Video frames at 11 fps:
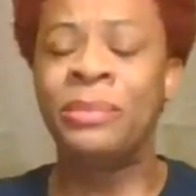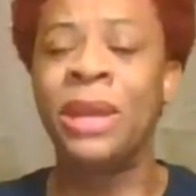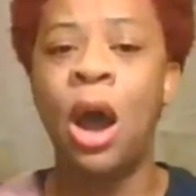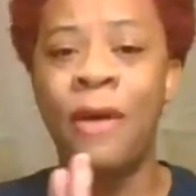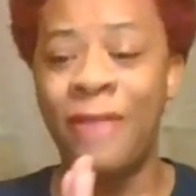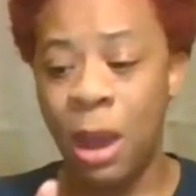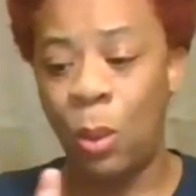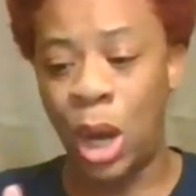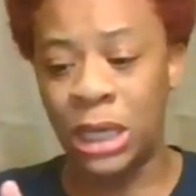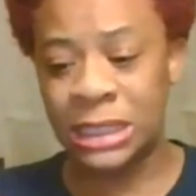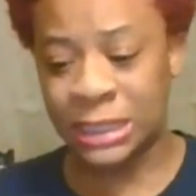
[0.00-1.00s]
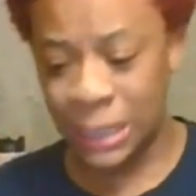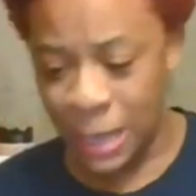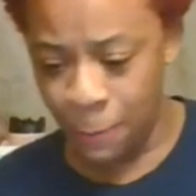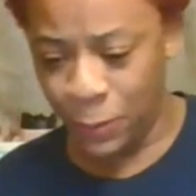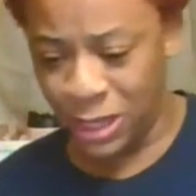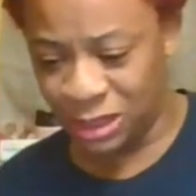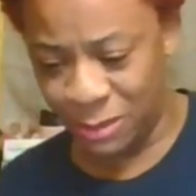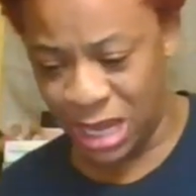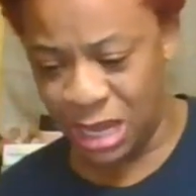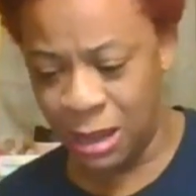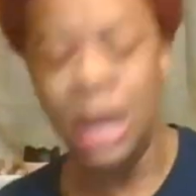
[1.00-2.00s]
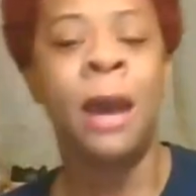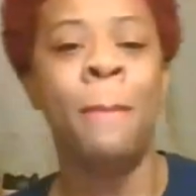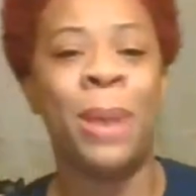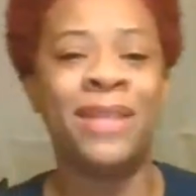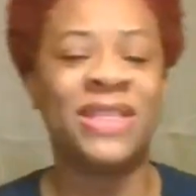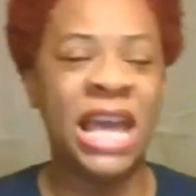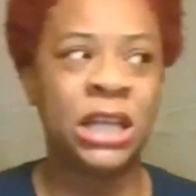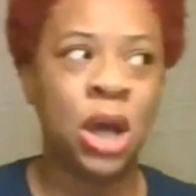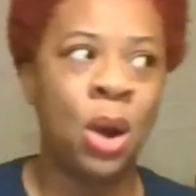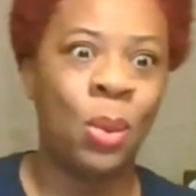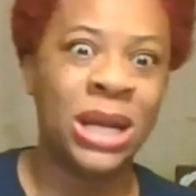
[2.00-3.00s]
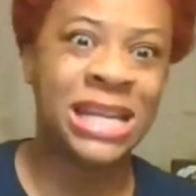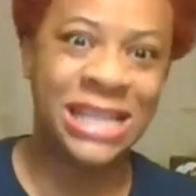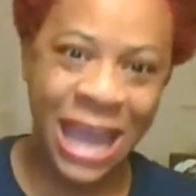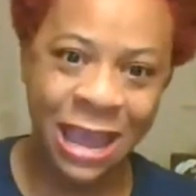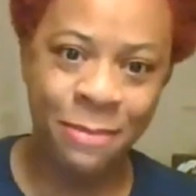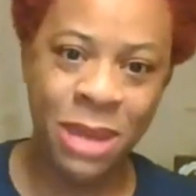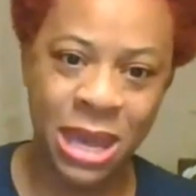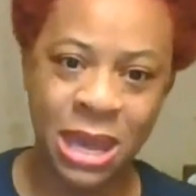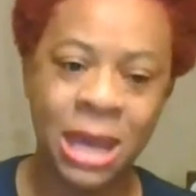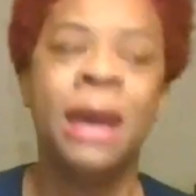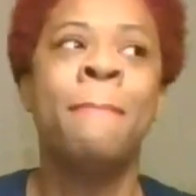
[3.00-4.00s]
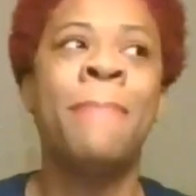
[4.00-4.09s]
Oh, they want to sleep with me, but they don't want to date me.